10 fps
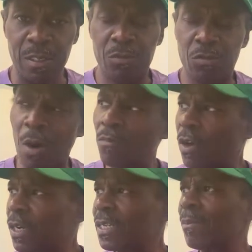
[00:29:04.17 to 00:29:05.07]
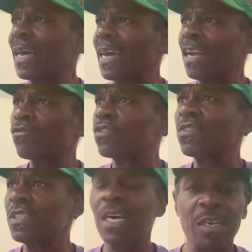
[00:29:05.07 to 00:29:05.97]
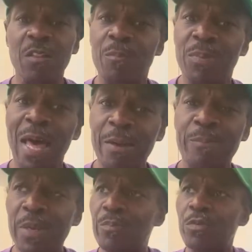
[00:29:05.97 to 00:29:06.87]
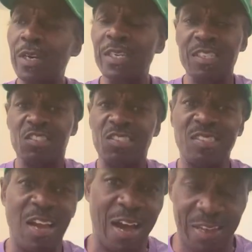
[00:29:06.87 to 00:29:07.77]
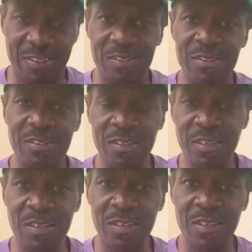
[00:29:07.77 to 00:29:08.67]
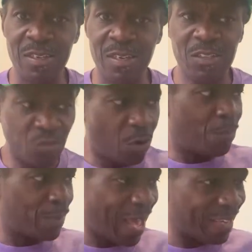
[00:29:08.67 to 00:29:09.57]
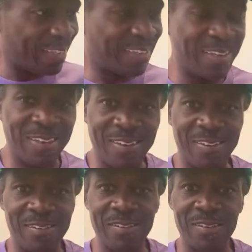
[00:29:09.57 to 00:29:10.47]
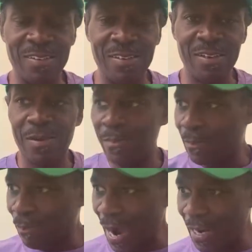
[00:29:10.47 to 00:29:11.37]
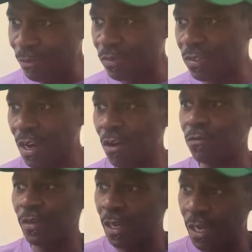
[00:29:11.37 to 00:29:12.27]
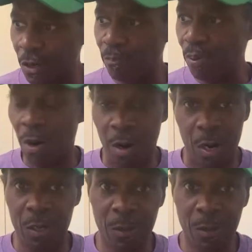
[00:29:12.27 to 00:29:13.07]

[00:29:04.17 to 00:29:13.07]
So I'm looking, I'm like, I don't see any other black people in this shot. So a black kid by himself in a park